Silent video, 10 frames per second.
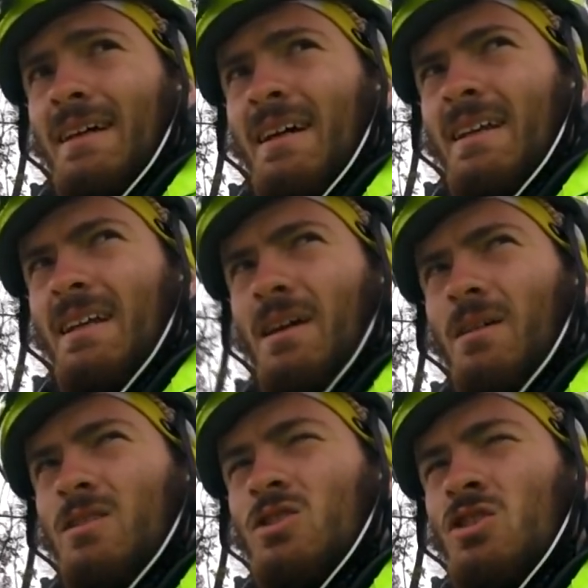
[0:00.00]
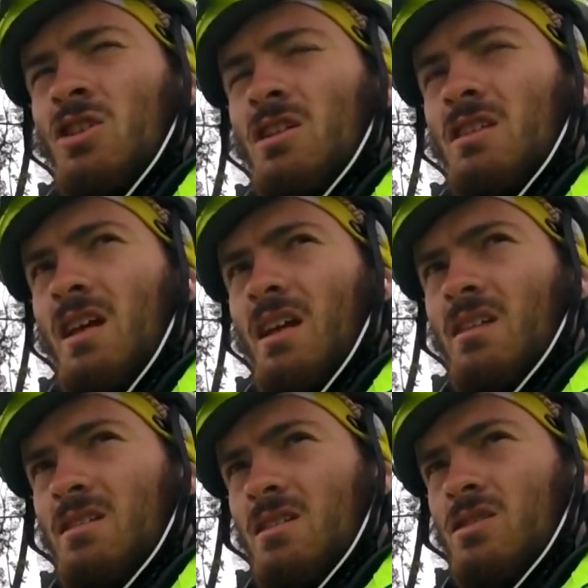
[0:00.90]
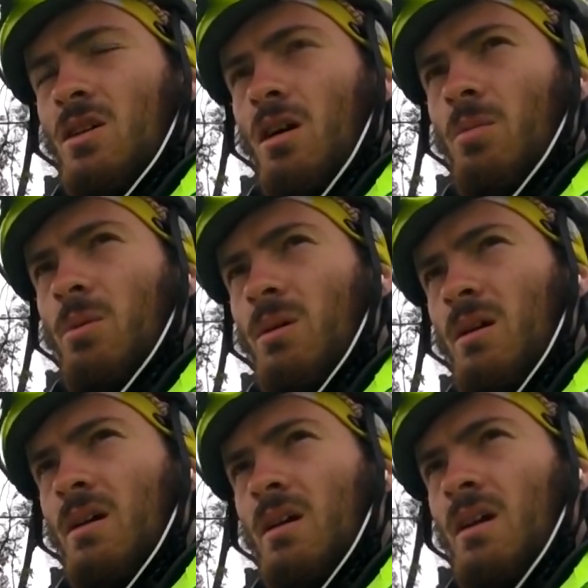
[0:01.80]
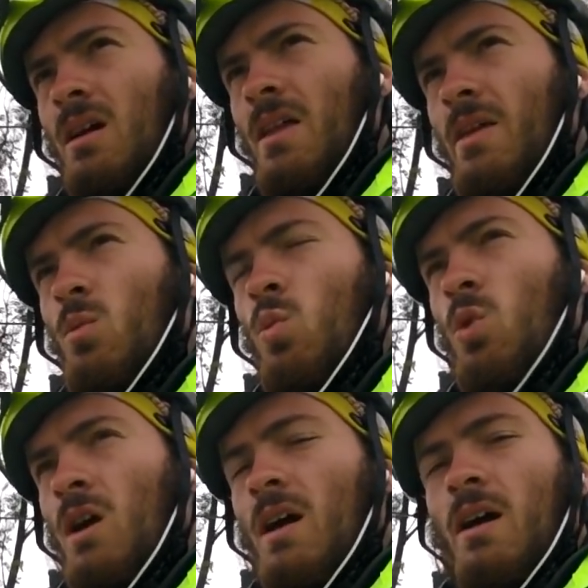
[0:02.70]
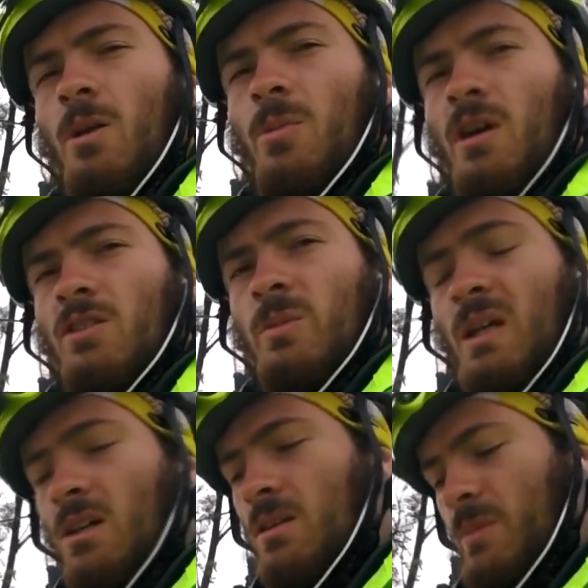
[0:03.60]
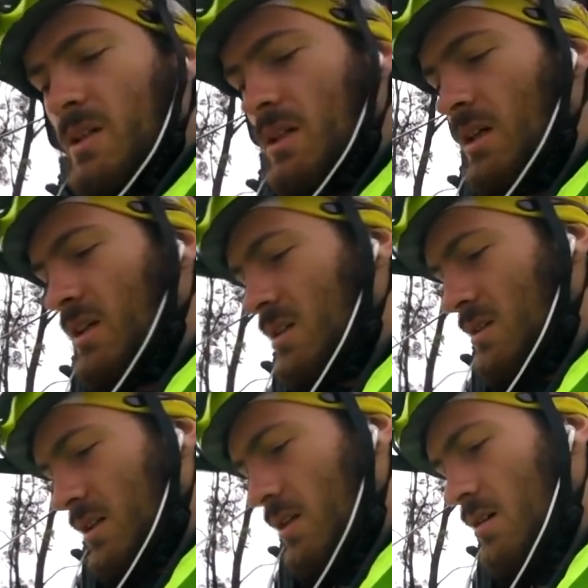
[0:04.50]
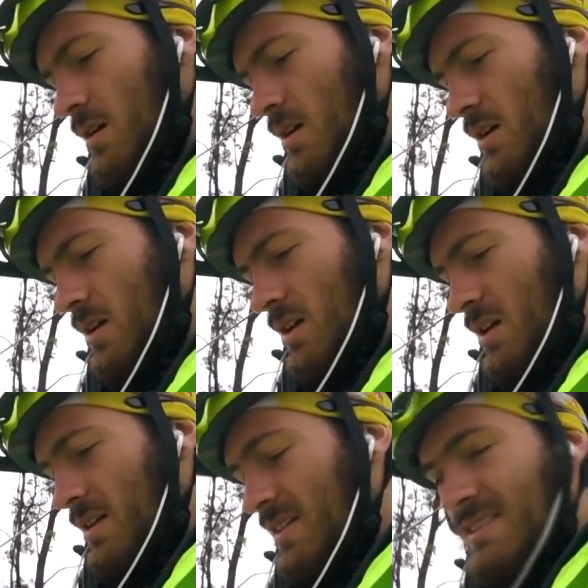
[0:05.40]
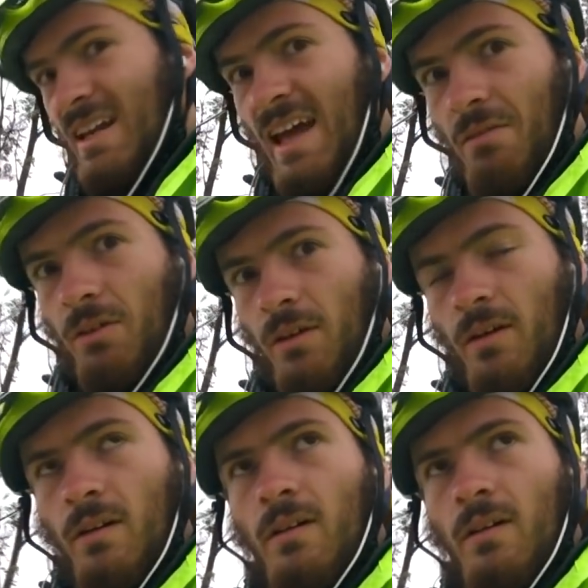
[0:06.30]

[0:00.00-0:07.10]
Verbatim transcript: and then I was just getting to the top and then one car passed me I look at my the clock it says 11